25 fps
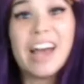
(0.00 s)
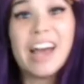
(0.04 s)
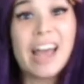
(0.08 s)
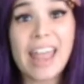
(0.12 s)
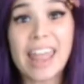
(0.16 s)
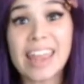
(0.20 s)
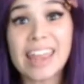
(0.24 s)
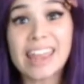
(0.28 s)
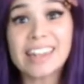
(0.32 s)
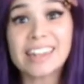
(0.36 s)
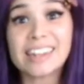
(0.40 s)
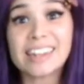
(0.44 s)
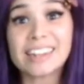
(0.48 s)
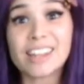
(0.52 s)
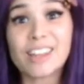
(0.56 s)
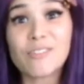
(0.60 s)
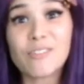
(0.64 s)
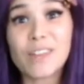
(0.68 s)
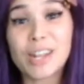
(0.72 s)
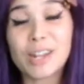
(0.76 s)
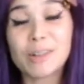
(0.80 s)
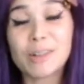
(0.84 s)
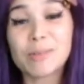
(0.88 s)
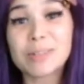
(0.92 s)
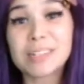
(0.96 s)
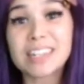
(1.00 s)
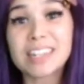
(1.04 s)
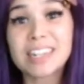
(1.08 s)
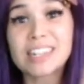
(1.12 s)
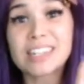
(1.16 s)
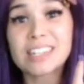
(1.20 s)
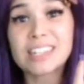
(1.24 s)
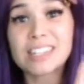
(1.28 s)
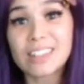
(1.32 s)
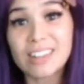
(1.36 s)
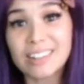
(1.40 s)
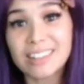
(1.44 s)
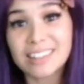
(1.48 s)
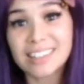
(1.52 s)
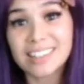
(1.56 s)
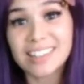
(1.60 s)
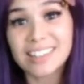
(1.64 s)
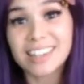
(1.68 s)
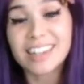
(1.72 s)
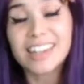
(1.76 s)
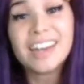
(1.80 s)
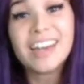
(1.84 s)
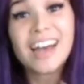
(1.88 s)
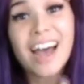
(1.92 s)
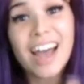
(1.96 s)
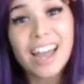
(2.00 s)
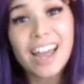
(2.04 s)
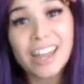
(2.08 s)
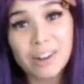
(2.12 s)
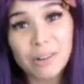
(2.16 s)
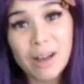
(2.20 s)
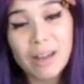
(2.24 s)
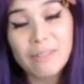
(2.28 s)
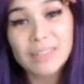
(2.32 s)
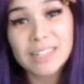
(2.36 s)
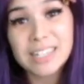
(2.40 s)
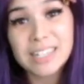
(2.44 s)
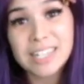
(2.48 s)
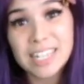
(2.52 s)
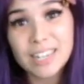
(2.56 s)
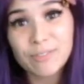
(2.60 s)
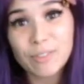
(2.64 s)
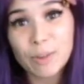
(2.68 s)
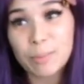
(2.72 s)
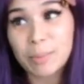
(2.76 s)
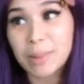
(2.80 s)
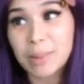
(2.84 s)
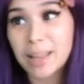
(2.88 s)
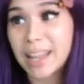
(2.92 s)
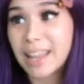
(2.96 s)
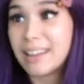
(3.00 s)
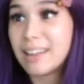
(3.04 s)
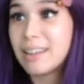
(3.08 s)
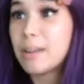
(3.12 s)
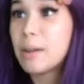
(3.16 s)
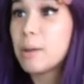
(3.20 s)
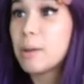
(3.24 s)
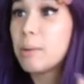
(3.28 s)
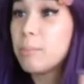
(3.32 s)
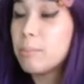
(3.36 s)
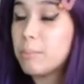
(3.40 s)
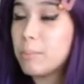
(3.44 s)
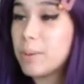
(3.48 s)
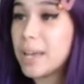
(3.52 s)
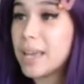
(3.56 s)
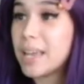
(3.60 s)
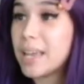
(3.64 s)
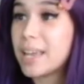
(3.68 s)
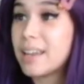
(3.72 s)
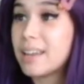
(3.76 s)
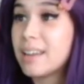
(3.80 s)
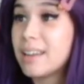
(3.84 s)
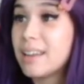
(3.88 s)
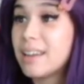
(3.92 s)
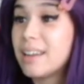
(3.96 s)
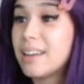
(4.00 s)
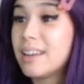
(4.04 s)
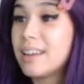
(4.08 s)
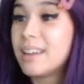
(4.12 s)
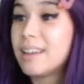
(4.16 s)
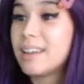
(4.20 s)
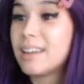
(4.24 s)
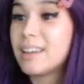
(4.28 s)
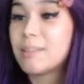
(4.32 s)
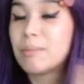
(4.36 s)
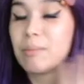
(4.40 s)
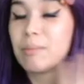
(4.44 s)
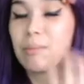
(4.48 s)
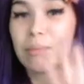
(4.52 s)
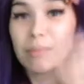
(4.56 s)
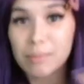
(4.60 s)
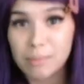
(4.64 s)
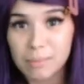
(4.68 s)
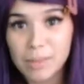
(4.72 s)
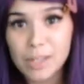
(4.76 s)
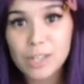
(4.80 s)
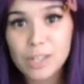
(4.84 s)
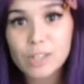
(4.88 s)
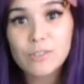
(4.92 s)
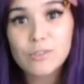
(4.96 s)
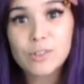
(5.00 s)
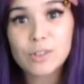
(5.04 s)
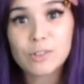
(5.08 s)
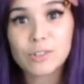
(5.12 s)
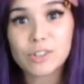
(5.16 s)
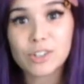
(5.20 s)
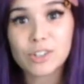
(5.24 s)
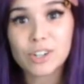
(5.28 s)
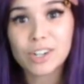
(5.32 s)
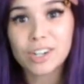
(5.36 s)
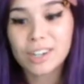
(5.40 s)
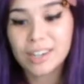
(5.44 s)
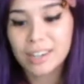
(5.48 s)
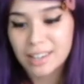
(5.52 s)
And if anyone's getting salty, I don't have a Tifa plant, but in the future.